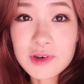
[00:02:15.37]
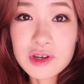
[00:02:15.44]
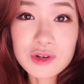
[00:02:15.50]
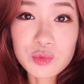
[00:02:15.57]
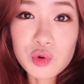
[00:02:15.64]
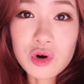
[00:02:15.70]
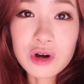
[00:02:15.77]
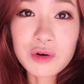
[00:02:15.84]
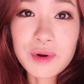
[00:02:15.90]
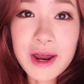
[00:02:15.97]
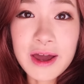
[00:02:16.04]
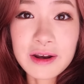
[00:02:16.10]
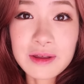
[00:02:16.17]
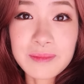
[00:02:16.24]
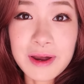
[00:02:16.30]
for her to walk
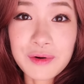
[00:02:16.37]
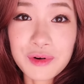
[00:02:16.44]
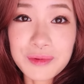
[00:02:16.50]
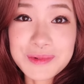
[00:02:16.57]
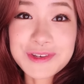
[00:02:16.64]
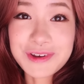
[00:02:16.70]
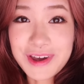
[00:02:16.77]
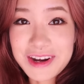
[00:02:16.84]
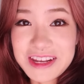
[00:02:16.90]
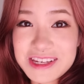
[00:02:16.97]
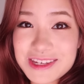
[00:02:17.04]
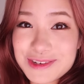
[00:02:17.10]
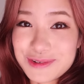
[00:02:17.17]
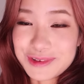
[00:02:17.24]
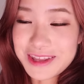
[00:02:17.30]
around in my room so I
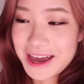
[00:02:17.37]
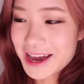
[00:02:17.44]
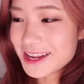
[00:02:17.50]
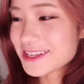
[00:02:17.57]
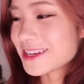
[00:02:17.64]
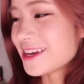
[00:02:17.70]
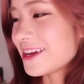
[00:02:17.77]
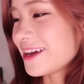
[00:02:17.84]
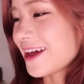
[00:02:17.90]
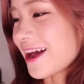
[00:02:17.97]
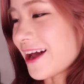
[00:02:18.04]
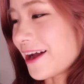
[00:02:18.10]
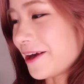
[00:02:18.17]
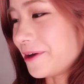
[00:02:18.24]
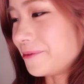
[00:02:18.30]
need to do that
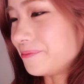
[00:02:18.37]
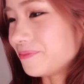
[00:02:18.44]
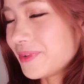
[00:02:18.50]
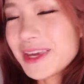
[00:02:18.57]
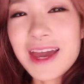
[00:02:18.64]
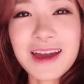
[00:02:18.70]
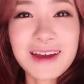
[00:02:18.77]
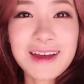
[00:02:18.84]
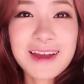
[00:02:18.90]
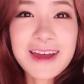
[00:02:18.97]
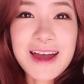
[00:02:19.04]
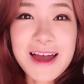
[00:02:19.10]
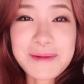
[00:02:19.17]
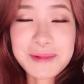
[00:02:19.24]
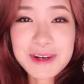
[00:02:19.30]
um, but yeah
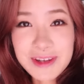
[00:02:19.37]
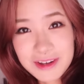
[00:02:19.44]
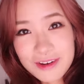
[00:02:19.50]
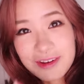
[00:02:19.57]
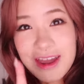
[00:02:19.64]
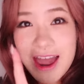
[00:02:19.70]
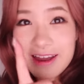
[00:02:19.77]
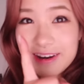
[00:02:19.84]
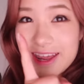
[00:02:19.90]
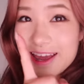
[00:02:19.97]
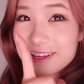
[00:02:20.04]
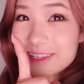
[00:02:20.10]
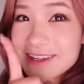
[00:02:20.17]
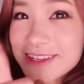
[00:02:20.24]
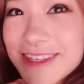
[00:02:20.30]
I'm gonna go out
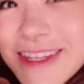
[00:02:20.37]
now so